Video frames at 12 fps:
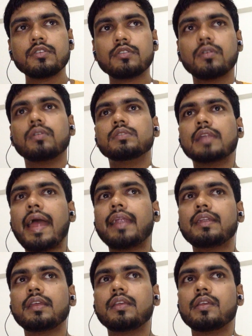So
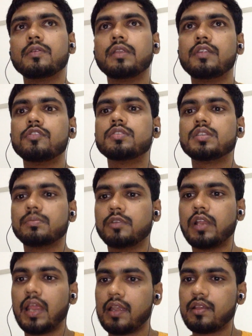that you need to
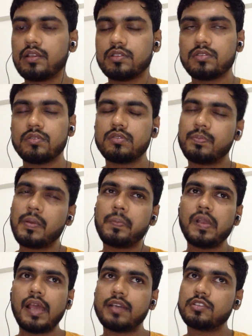simulate. So
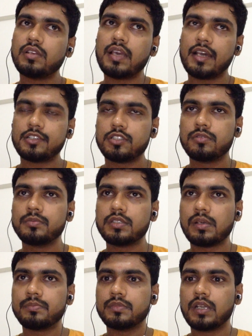people actually assume
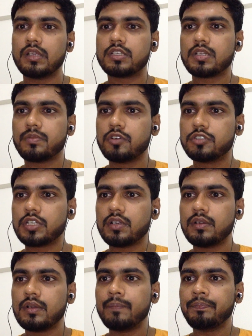some
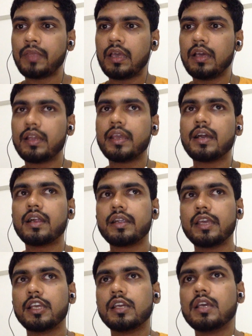distribution
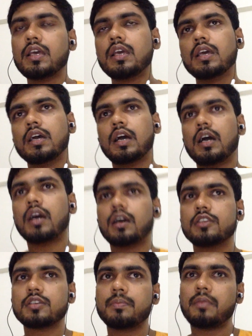regarding
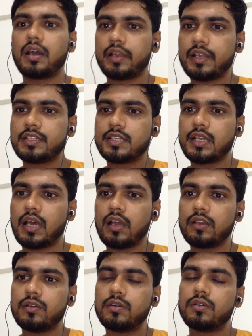some market
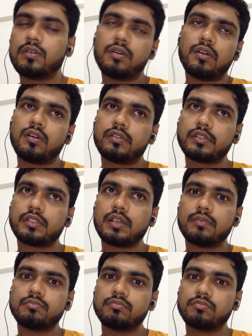scenario or
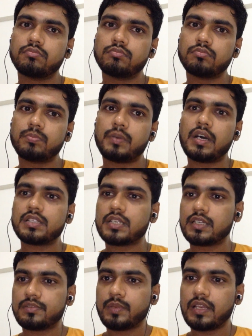some past
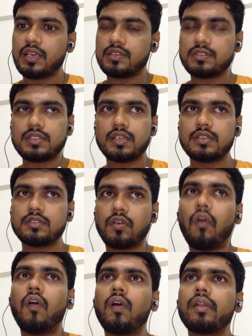experiences,
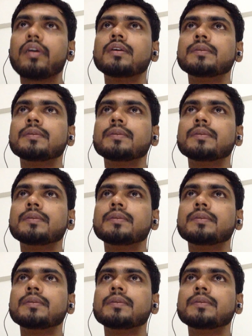or